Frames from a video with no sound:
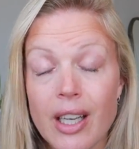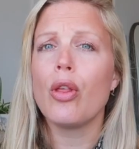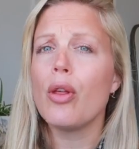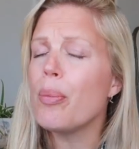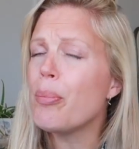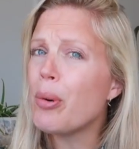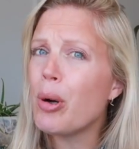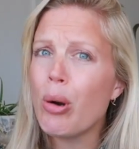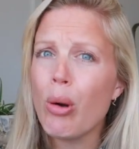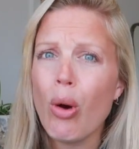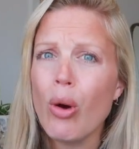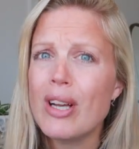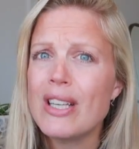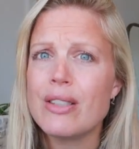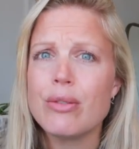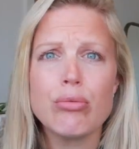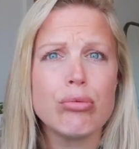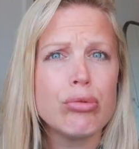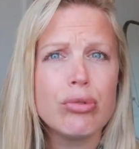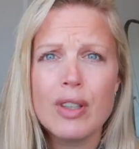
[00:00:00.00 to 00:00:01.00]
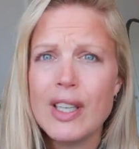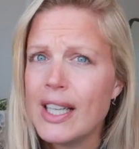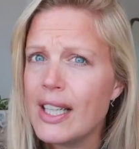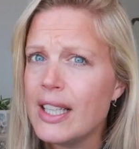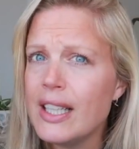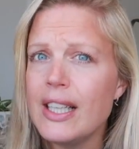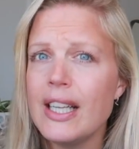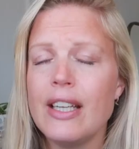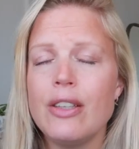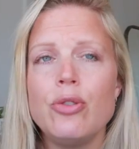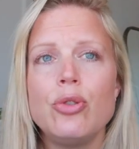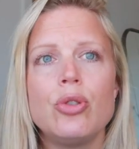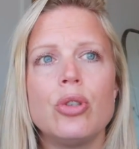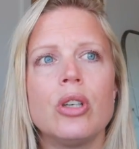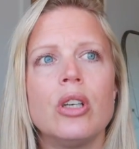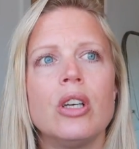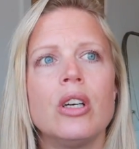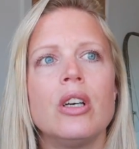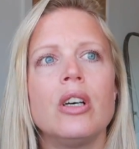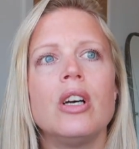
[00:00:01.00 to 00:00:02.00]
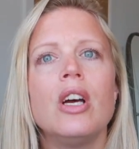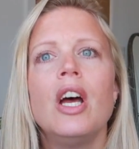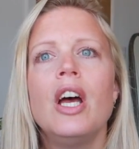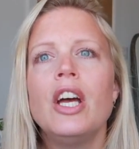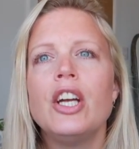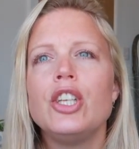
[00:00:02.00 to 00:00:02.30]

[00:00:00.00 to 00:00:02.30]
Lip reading: The plot is really intricate.